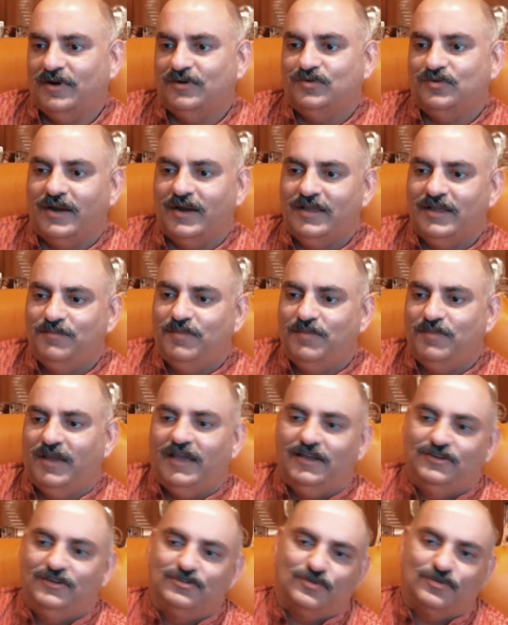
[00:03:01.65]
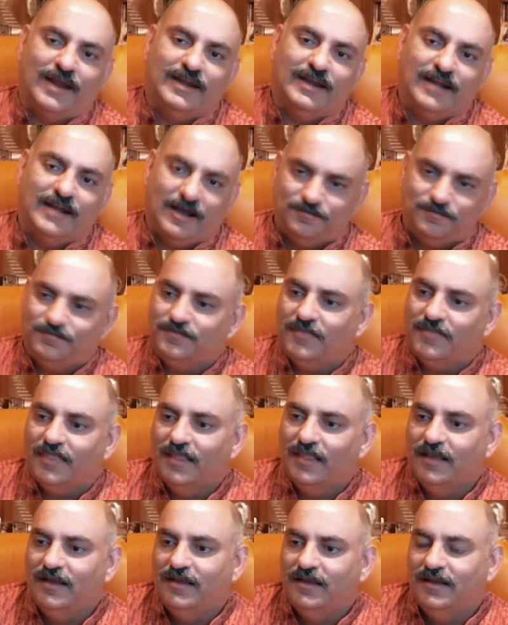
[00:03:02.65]
20-page write-up,
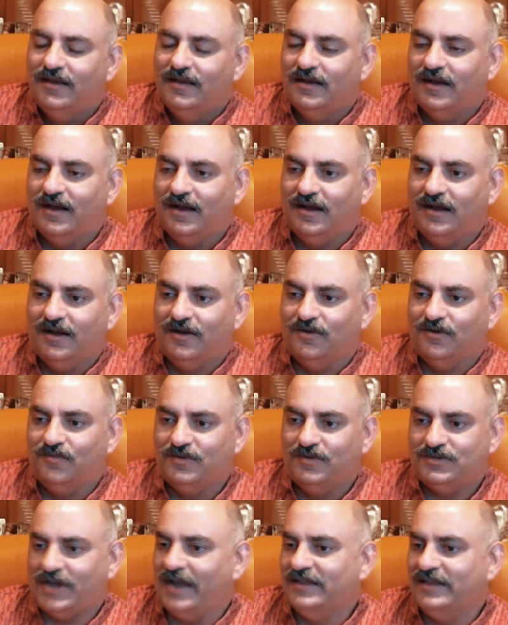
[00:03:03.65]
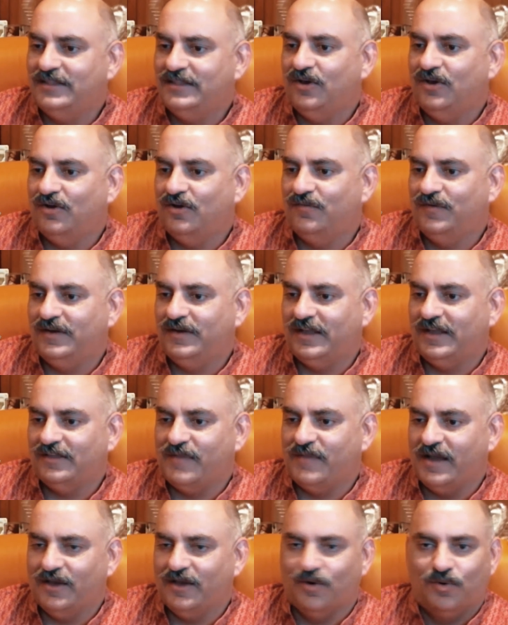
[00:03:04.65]
which I think of it as
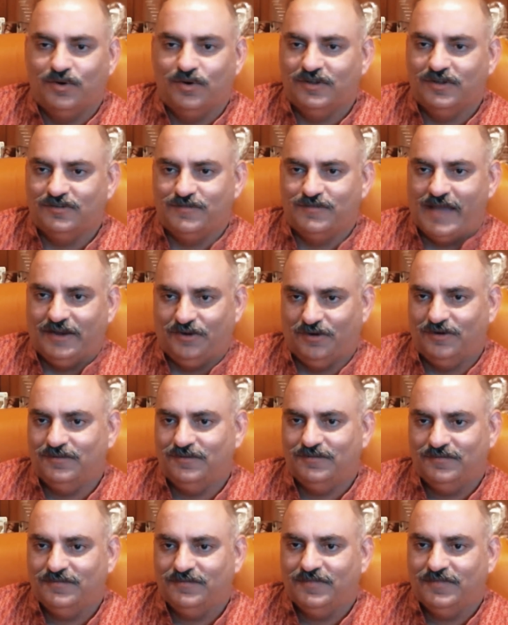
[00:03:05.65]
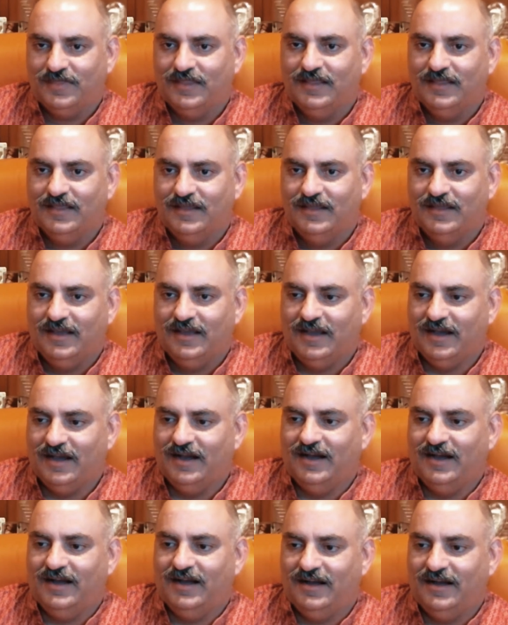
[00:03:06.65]
my owner's manual.
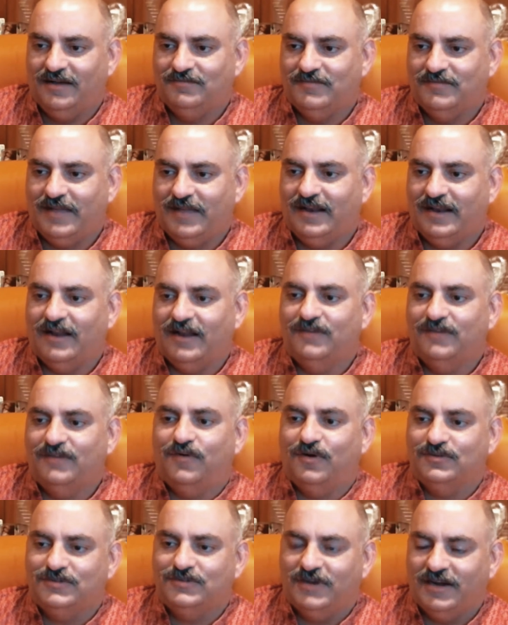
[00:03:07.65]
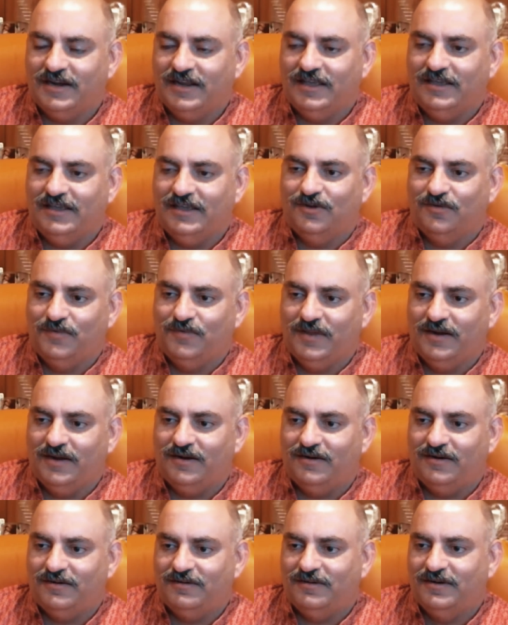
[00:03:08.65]
And unfortunately,
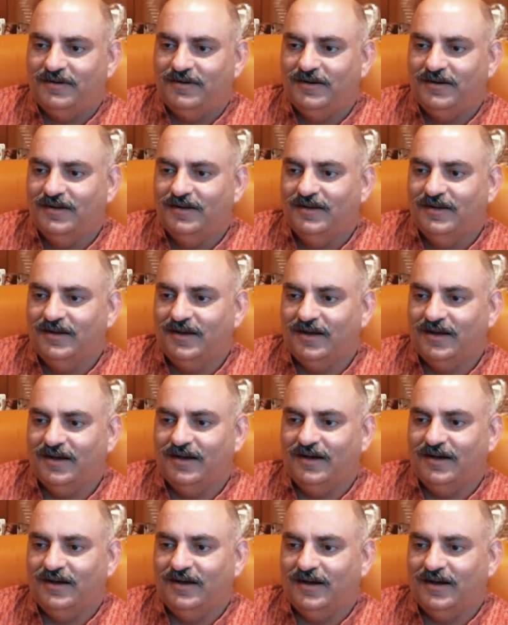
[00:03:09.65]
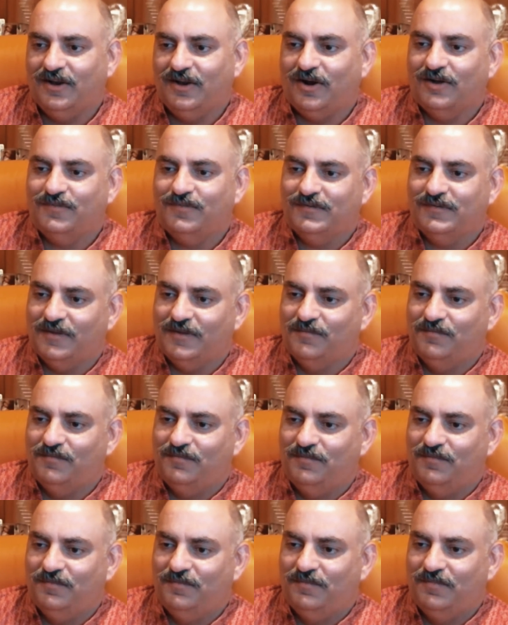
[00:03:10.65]
we're a lot of us
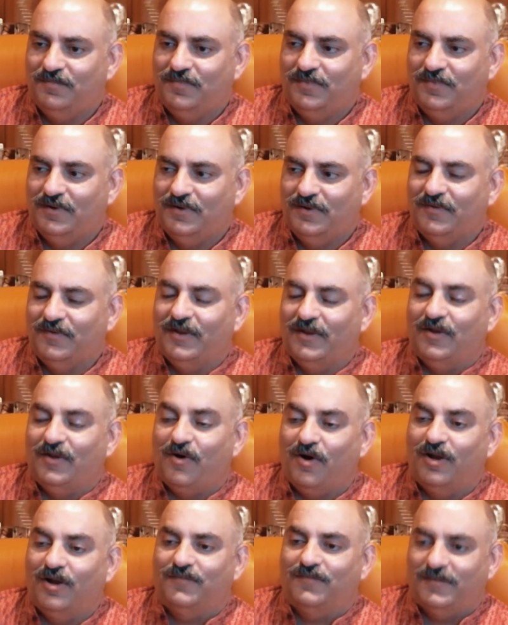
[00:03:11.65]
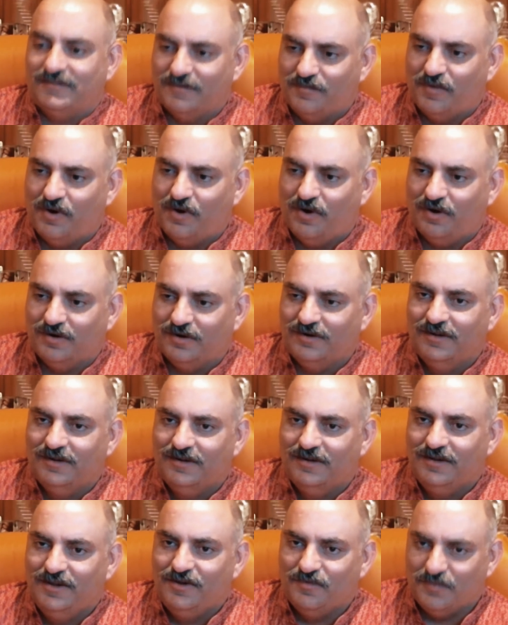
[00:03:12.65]
all of us are born
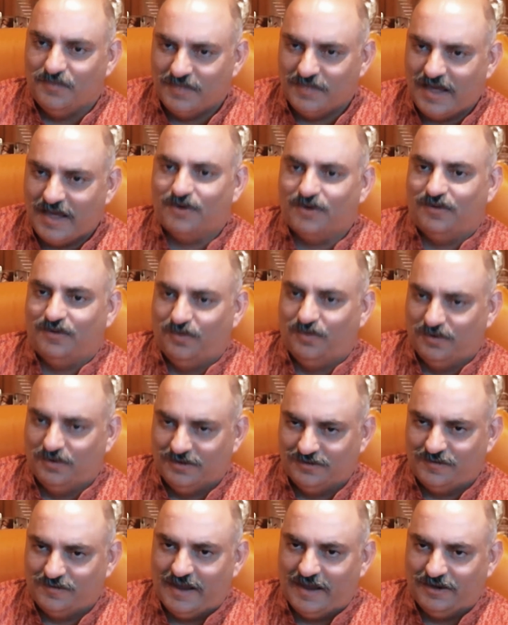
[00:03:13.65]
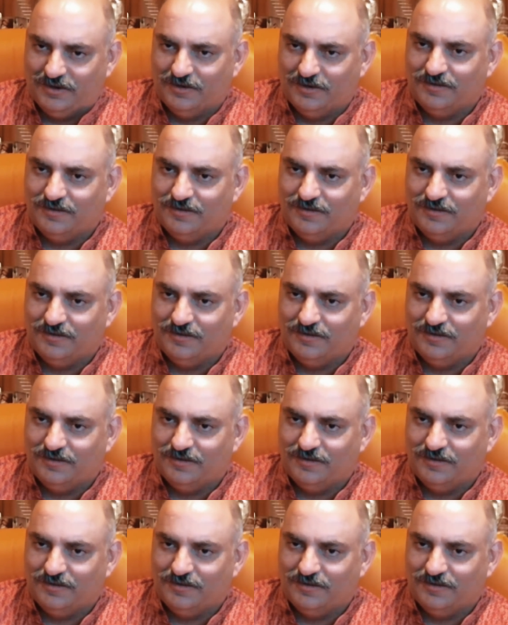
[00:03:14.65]
without an owner's manual.